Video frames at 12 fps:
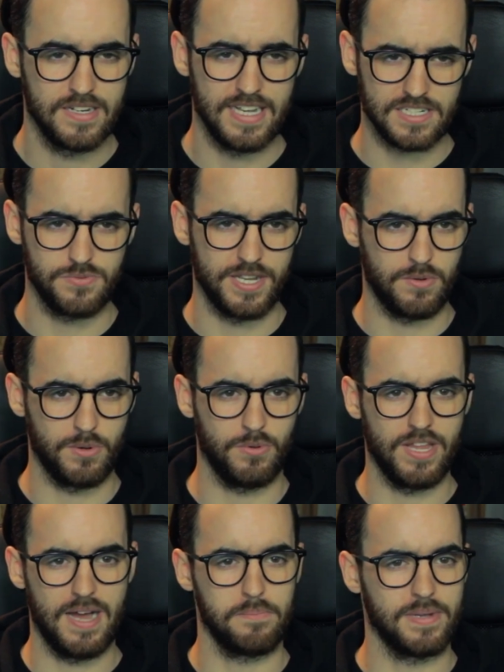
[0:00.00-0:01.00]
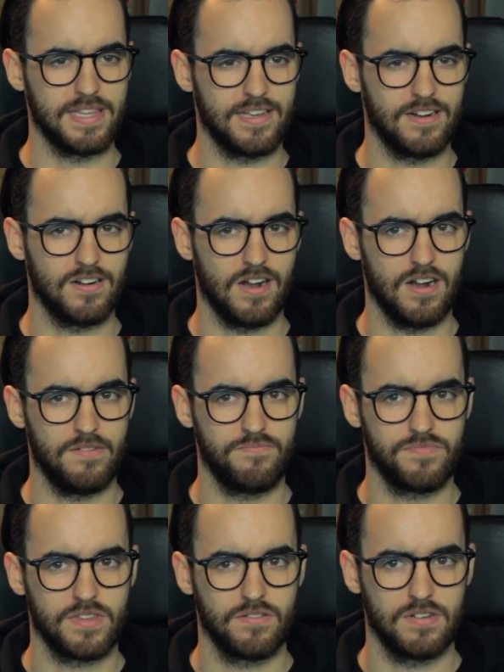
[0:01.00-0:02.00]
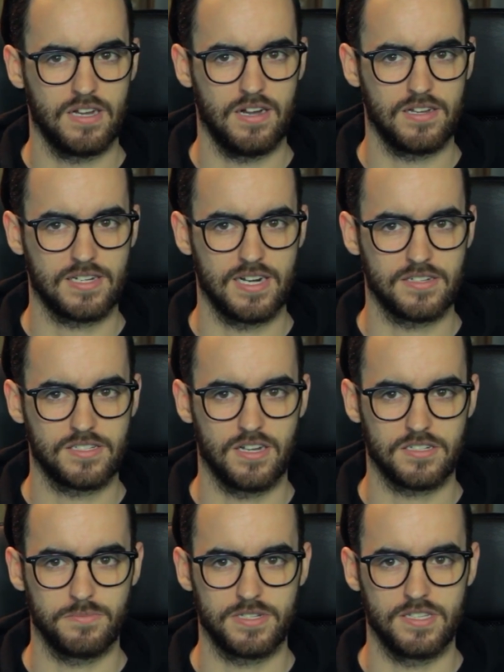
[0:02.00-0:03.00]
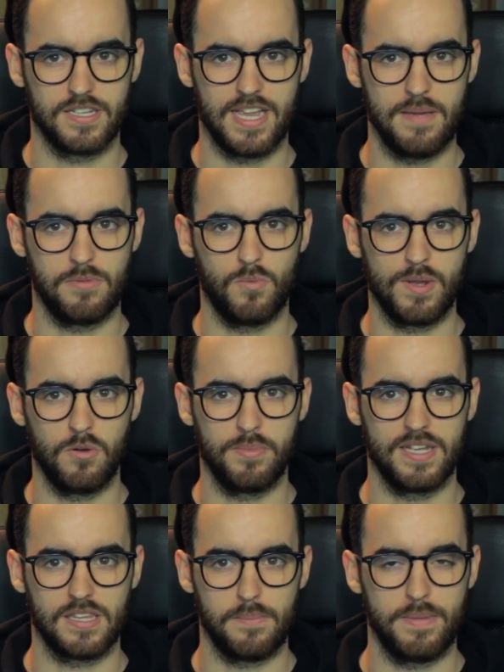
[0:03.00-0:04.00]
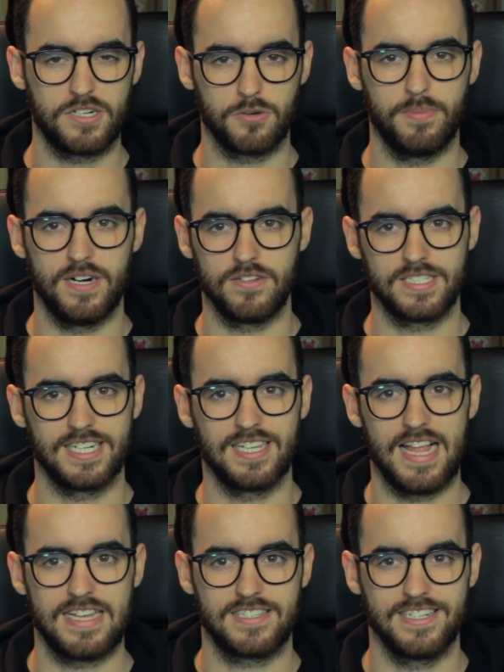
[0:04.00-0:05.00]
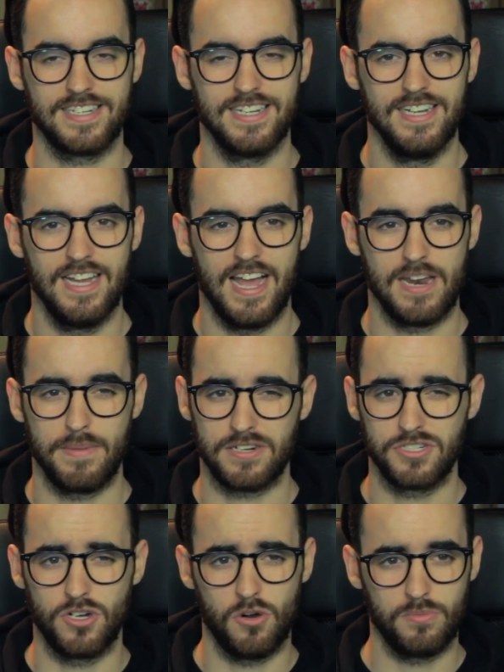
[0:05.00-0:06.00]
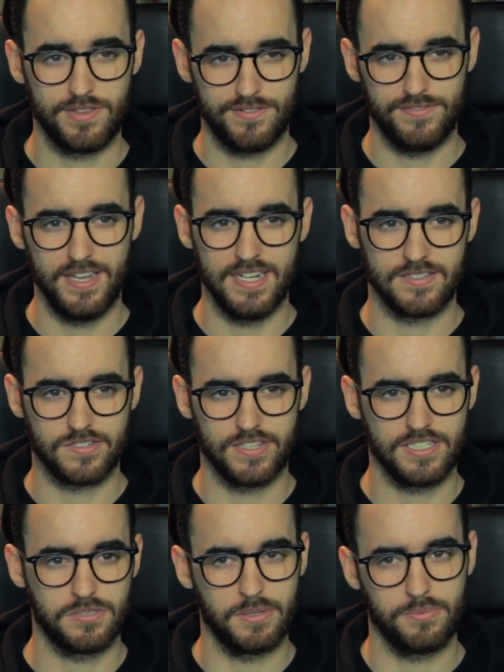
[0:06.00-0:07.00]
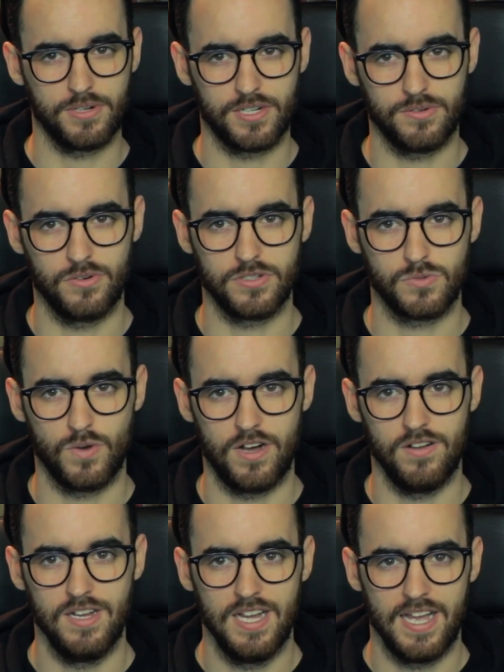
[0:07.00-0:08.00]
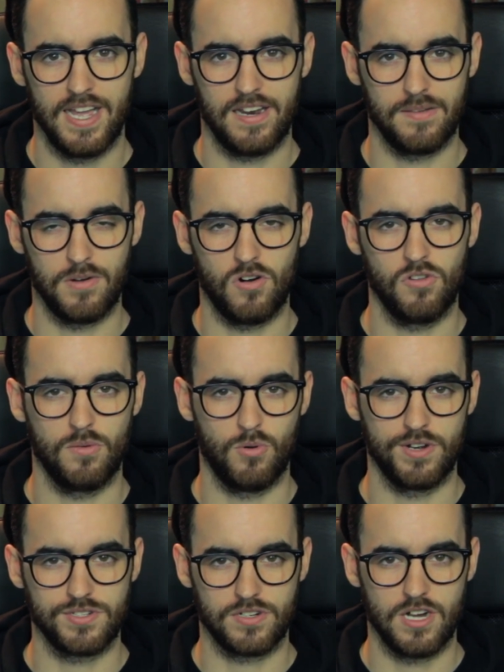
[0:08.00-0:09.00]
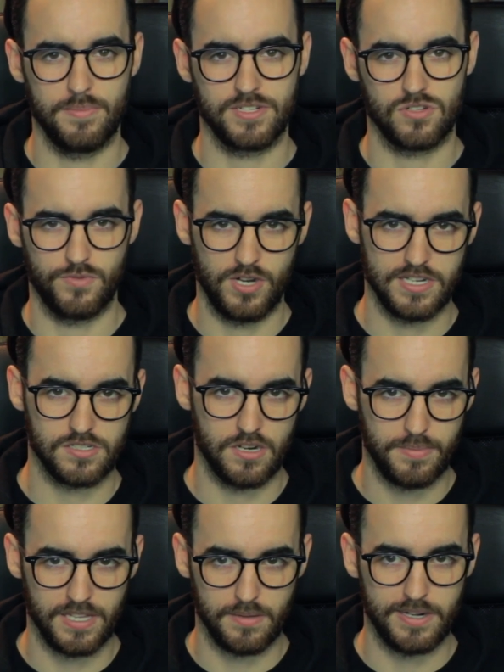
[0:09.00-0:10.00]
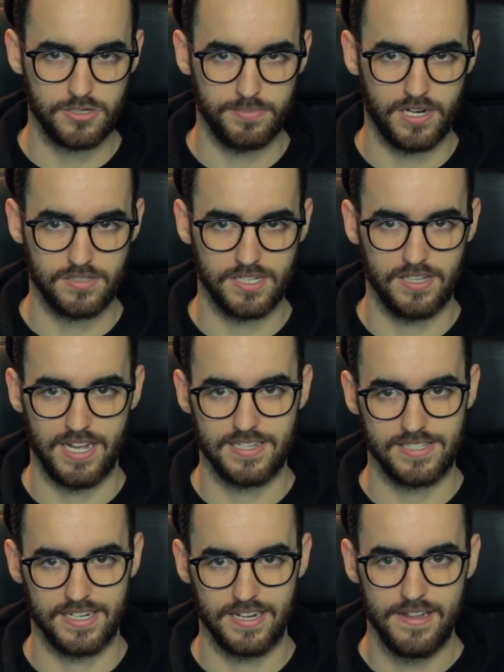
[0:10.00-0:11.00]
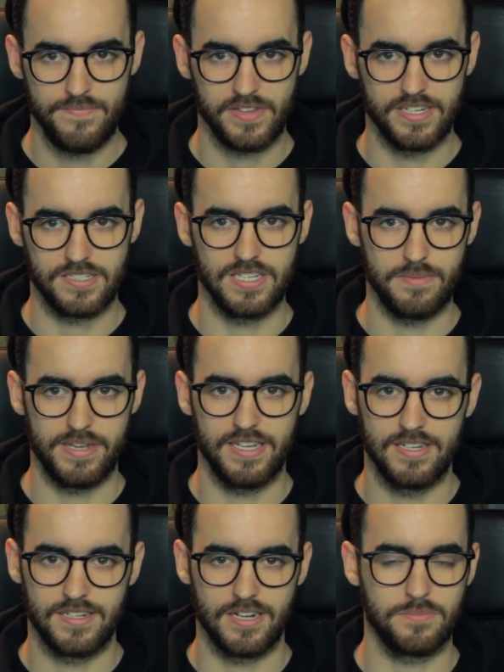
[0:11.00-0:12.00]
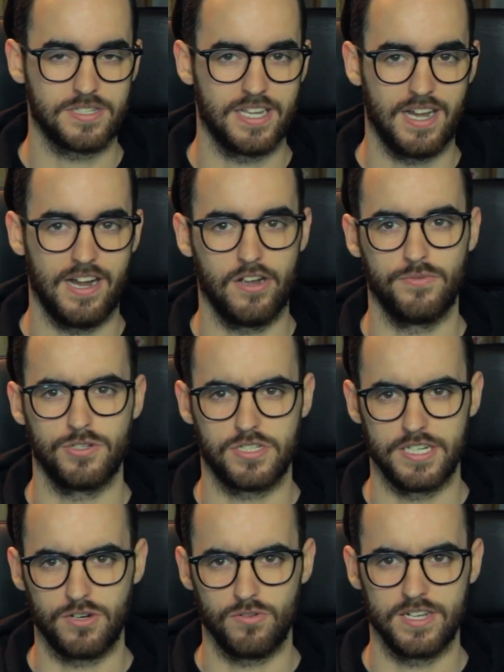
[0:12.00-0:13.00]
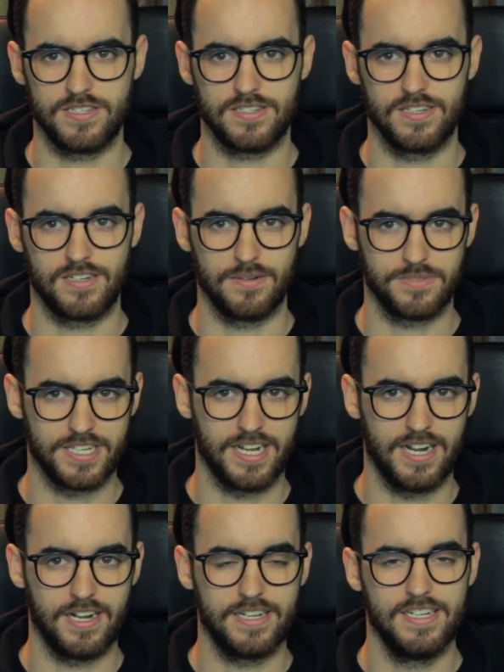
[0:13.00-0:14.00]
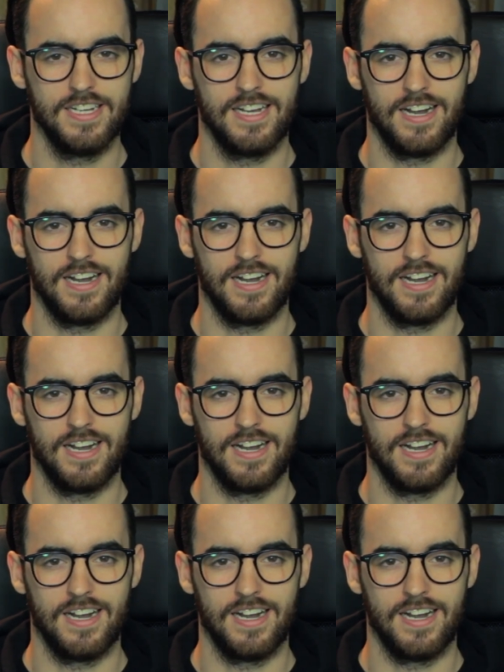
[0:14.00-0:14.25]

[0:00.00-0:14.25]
Next week, we will not be there. It kind of sucks missing the game, but we will be at the Metropolitan Classic, and I'm actually going with a fan, so that should be pretty cool as well. And all the boys are coming, so if you guys are going to be at the Metropolitan Classic, you see me, come say hi, or if you see Chris, come say hi.